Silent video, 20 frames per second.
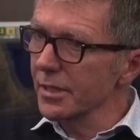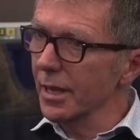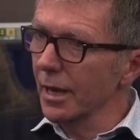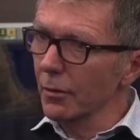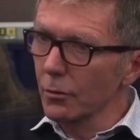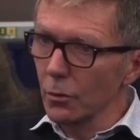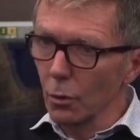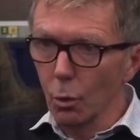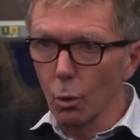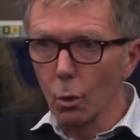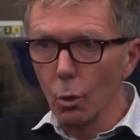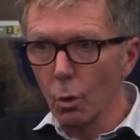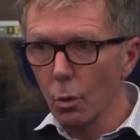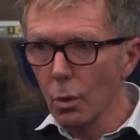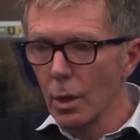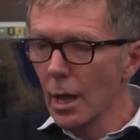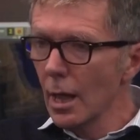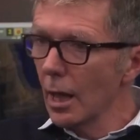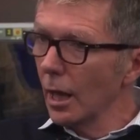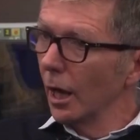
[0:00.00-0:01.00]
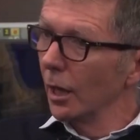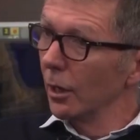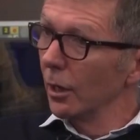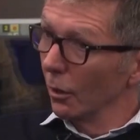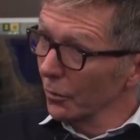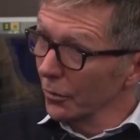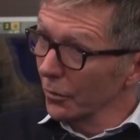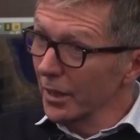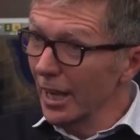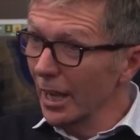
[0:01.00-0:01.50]
Town Hall
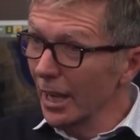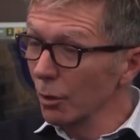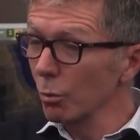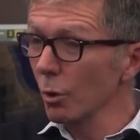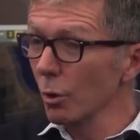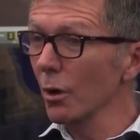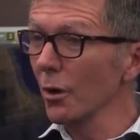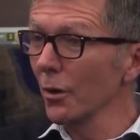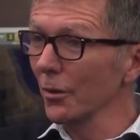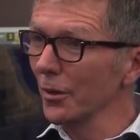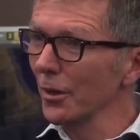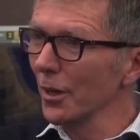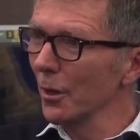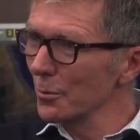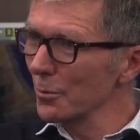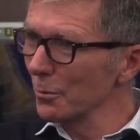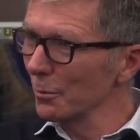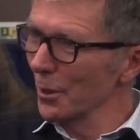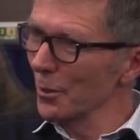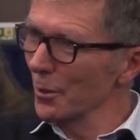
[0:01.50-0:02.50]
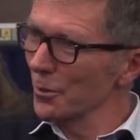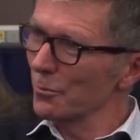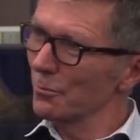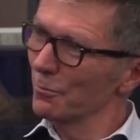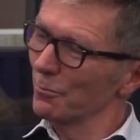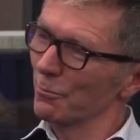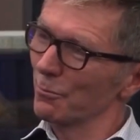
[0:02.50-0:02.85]
along the A1. And when I was